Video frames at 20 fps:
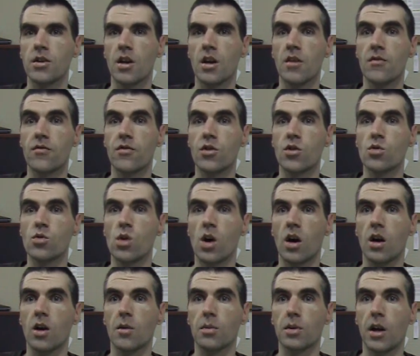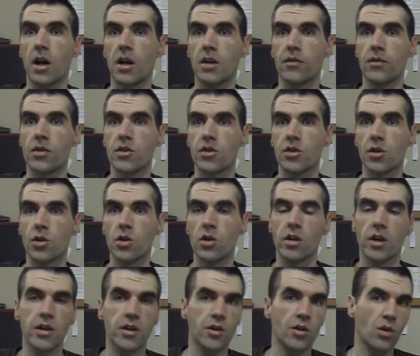if you are applying for
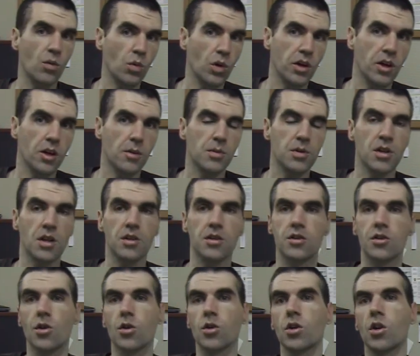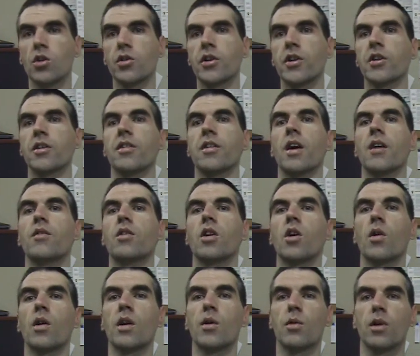SOL and you're 100% SOL only, you'll never
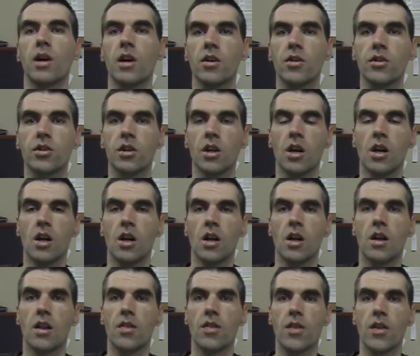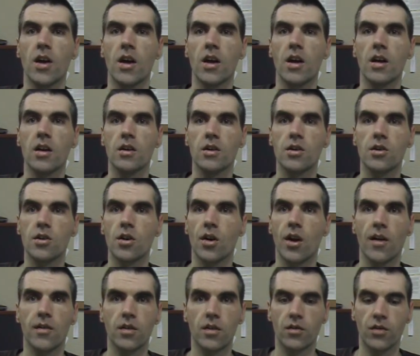go anywhere else, then you don't
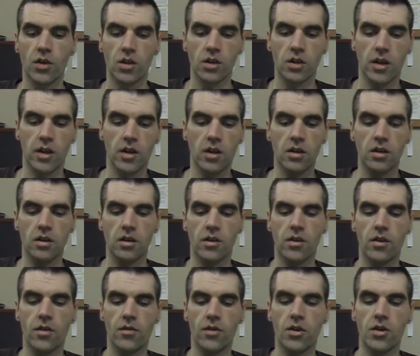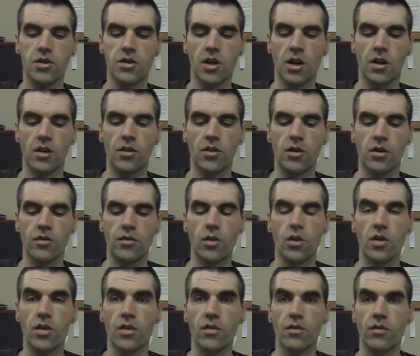have to fill in the first, second, third,
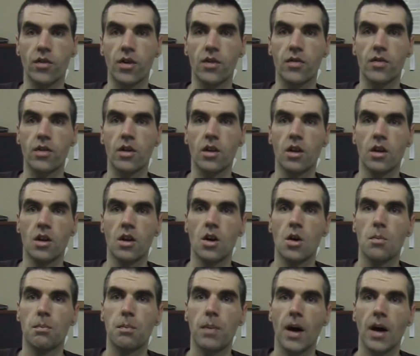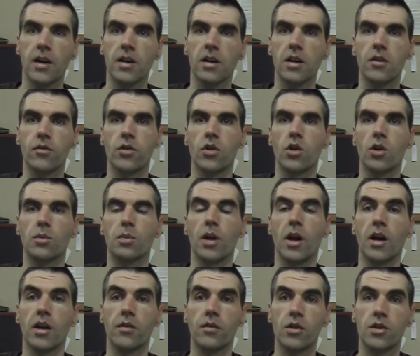fourth, and fifth. But if you're
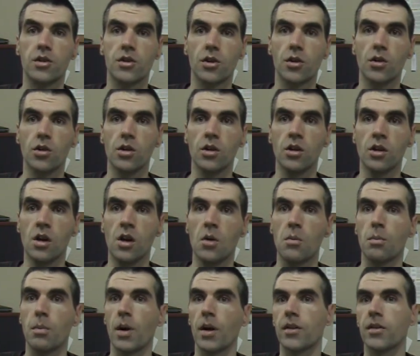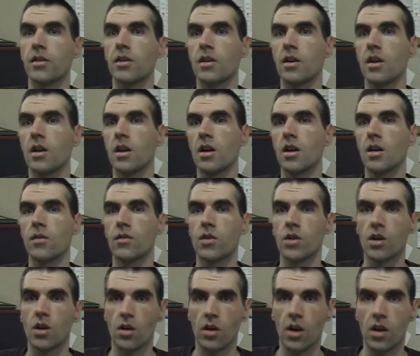applying for SOL, but if
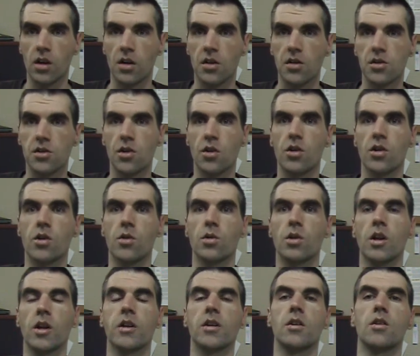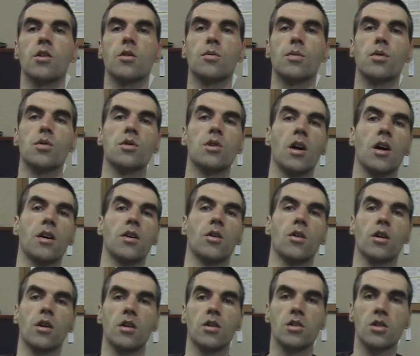you don't get into SOL, you would like to do Busan
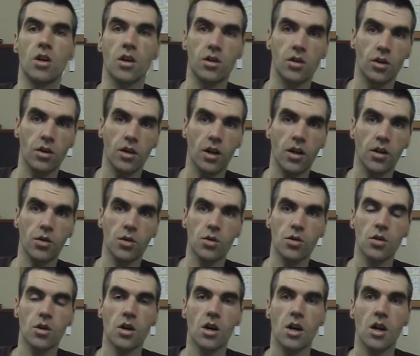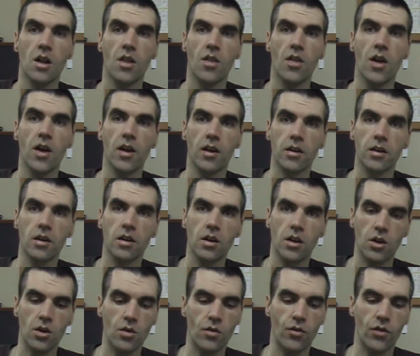or Incheon or Daegu, then
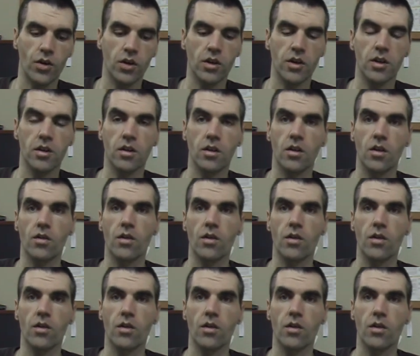you fill in